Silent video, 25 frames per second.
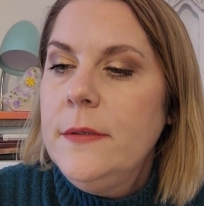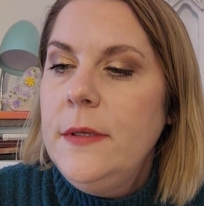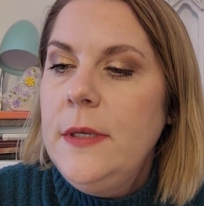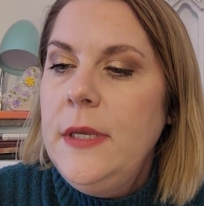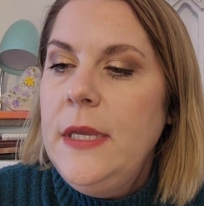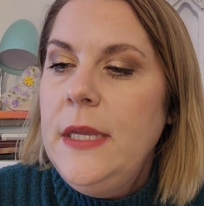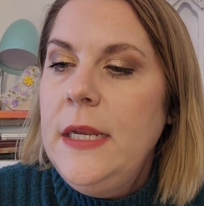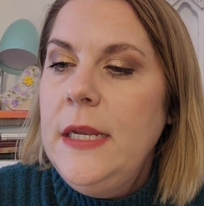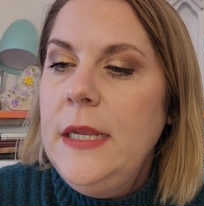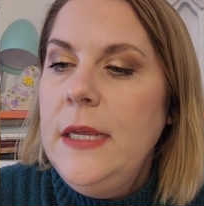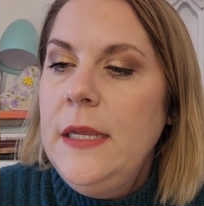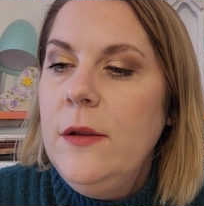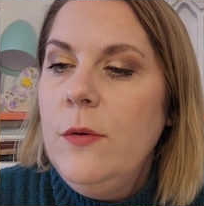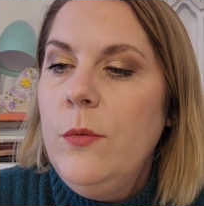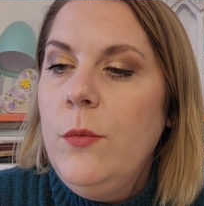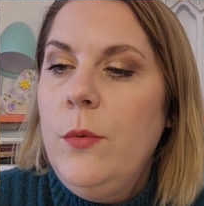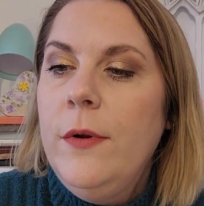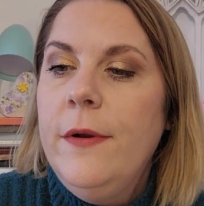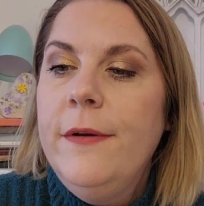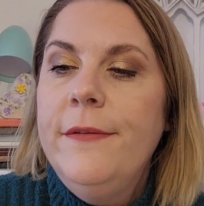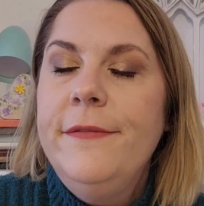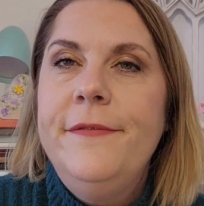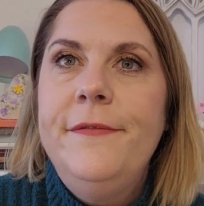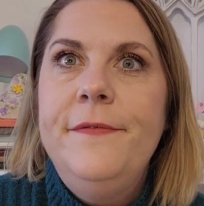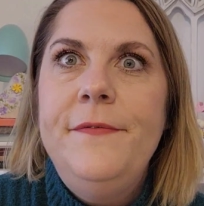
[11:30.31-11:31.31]
in it
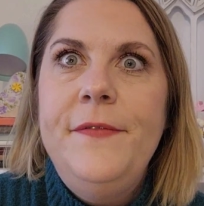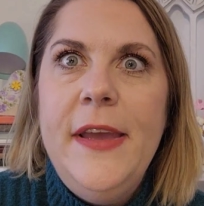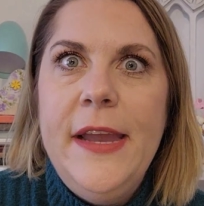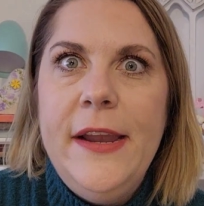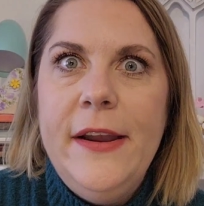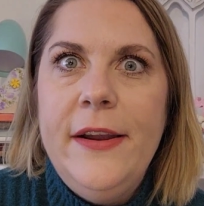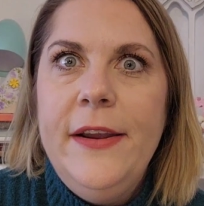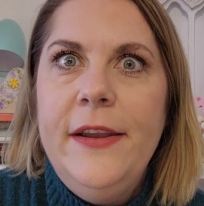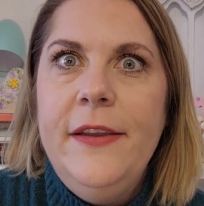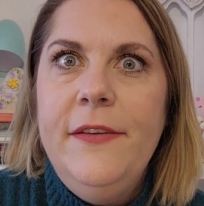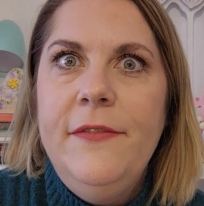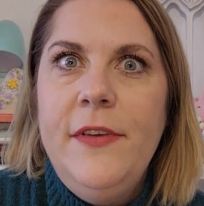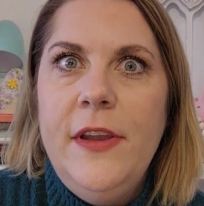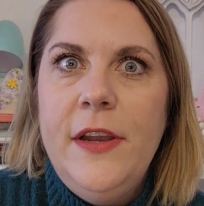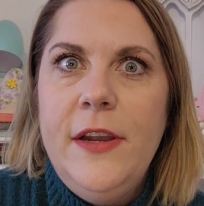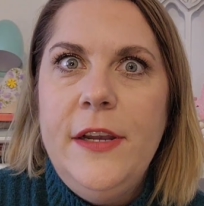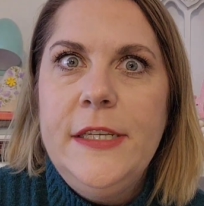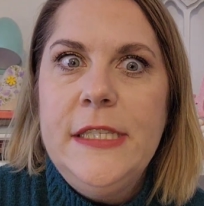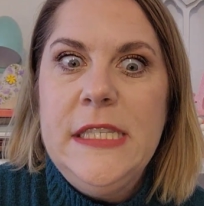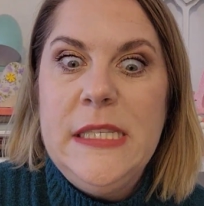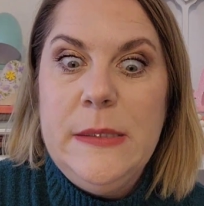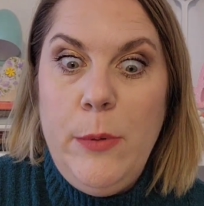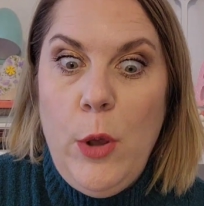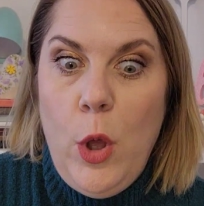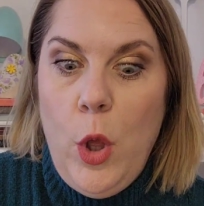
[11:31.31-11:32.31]
were very, very
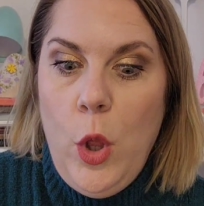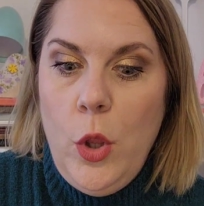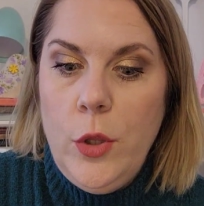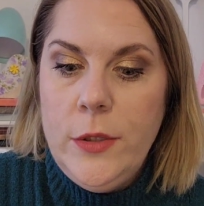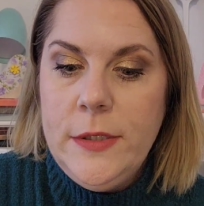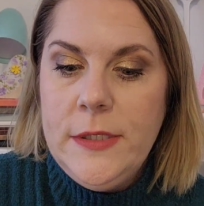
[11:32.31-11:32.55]
small.